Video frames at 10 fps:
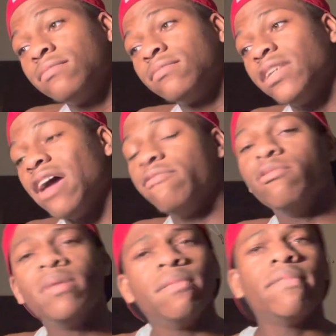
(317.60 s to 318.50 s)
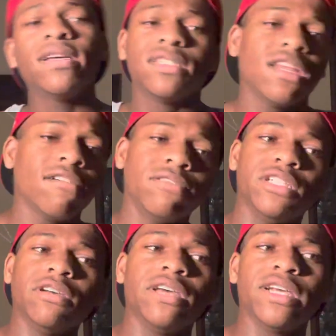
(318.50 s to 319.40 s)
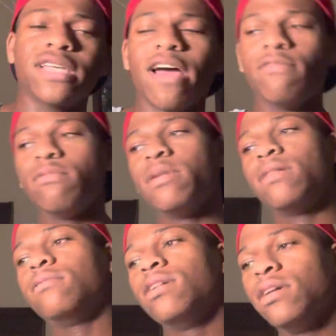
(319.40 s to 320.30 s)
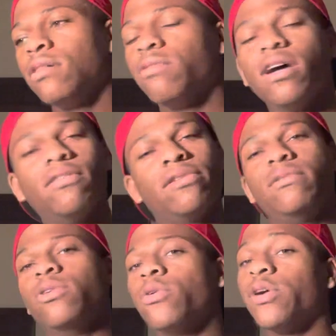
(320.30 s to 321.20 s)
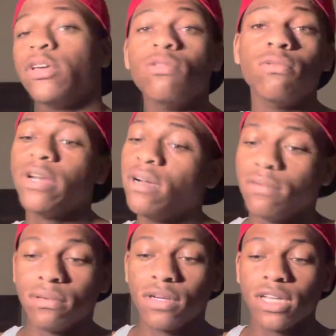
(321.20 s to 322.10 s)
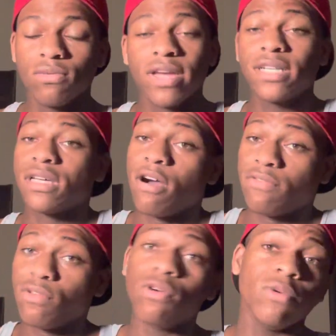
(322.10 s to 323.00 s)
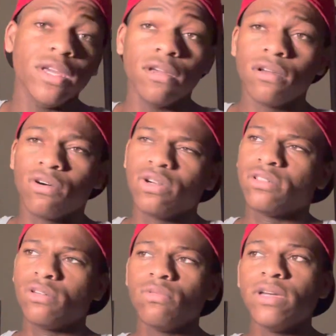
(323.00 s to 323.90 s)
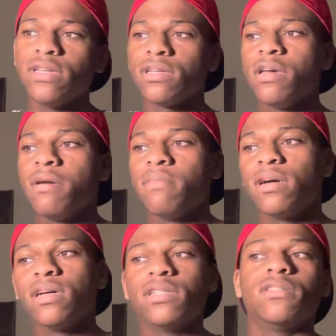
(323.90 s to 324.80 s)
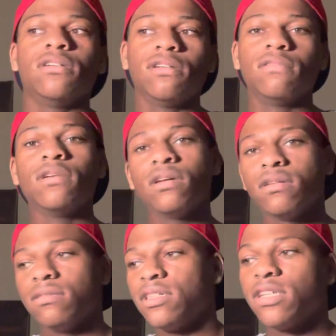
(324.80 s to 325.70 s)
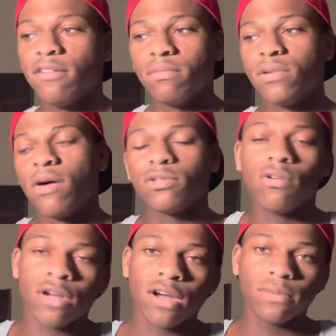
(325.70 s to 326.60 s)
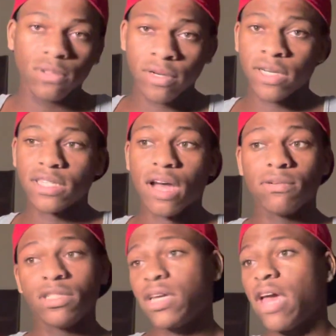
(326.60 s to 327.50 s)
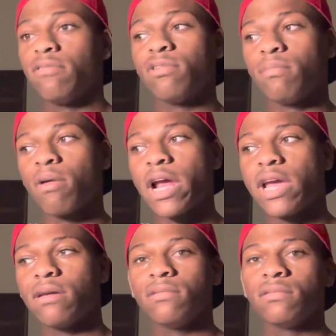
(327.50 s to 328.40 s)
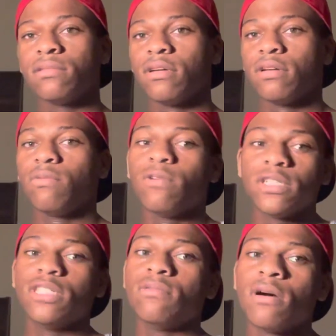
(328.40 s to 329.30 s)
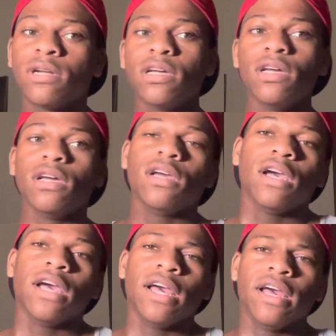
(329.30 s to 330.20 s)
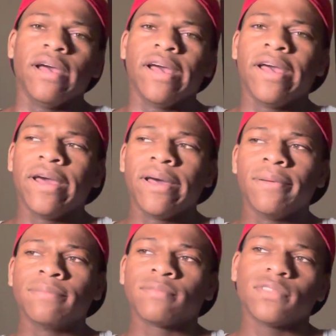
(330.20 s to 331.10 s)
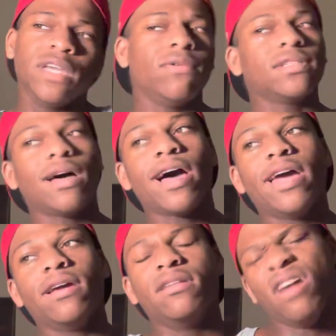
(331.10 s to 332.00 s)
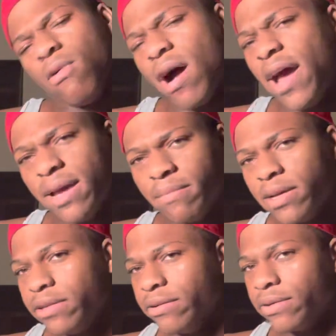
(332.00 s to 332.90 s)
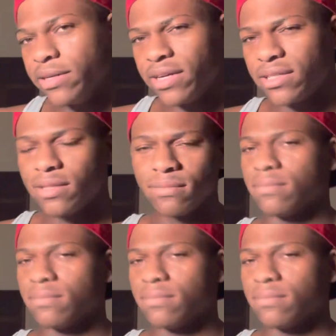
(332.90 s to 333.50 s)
Have you been messing off with your ex? Have you been whatever, doing you, whatever? Because we ain't talked for a week or 2 weeks because of the stuff that was going on between us. I just gave her a break, what she wanted. And it was like, no, I ain't been doing nothing.